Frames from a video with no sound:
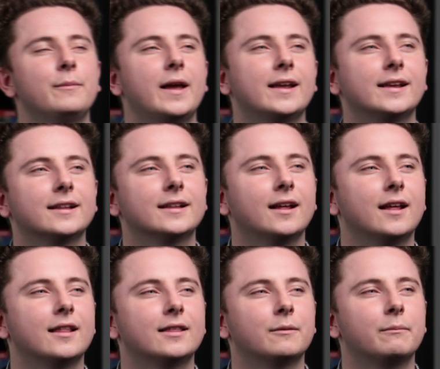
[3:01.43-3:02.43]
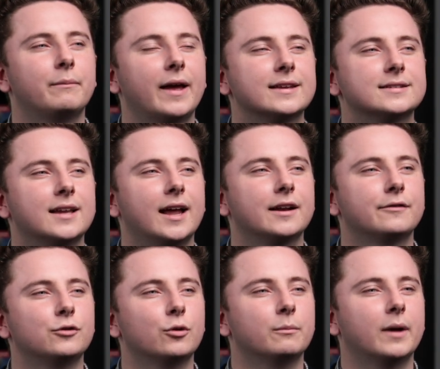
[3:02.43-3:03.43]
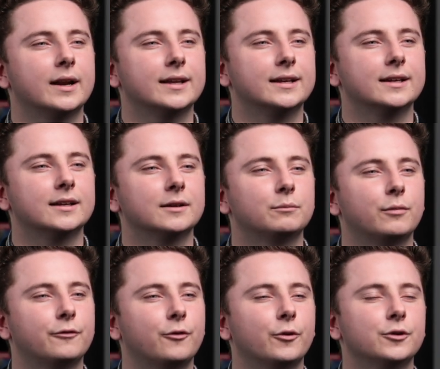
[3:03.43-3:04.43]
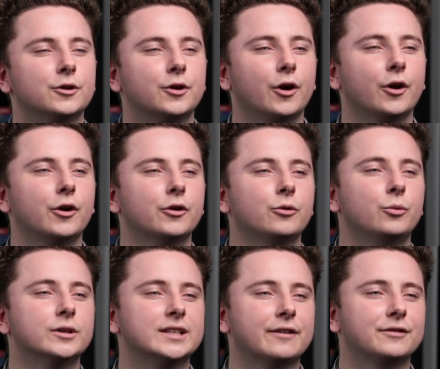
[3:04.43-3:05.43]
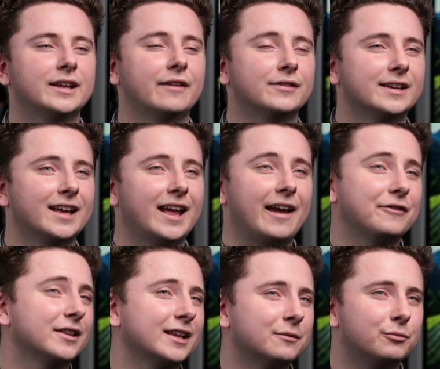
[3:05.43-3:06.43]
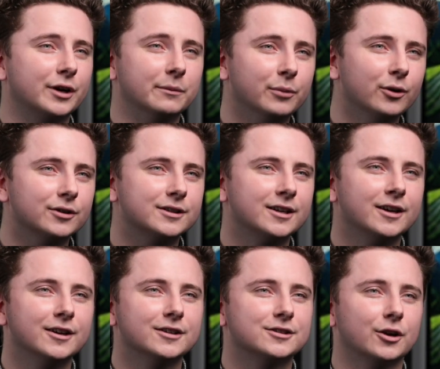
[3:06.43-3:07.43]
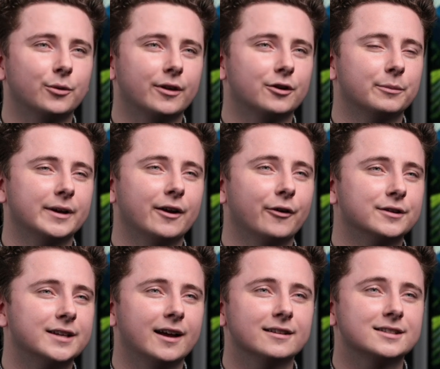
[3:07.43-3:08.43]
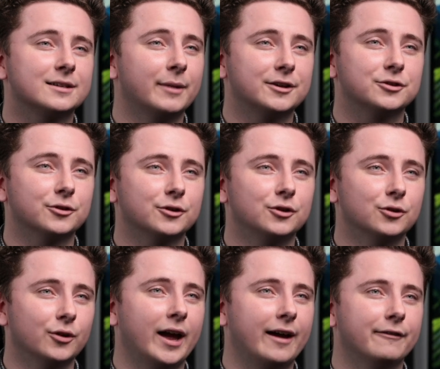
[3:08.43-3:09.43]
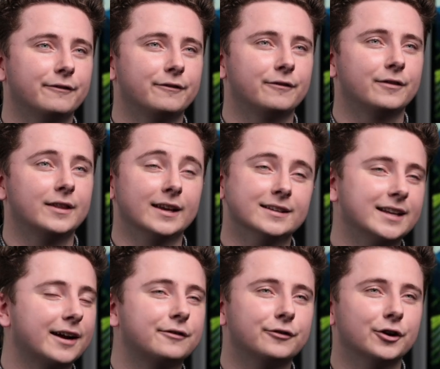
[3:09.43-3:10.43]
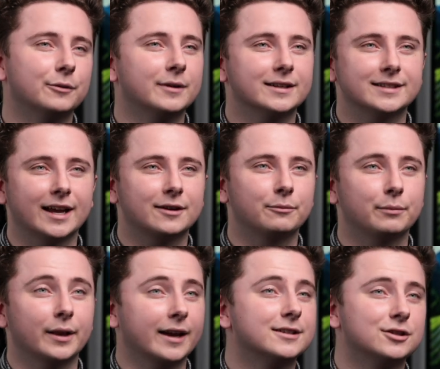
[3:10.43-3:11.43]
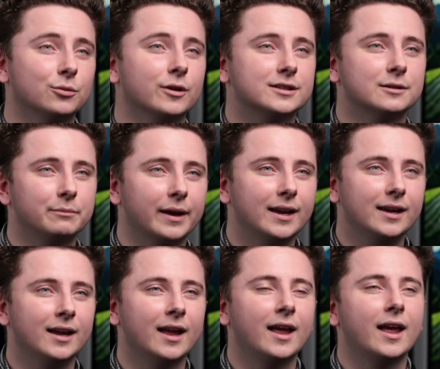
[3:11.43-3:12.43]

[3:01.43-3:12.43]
making the best out of your money before you go would definitely having everything pre-booked. So whether it be hotels to make sure you have the exact room, the exact place you want to be,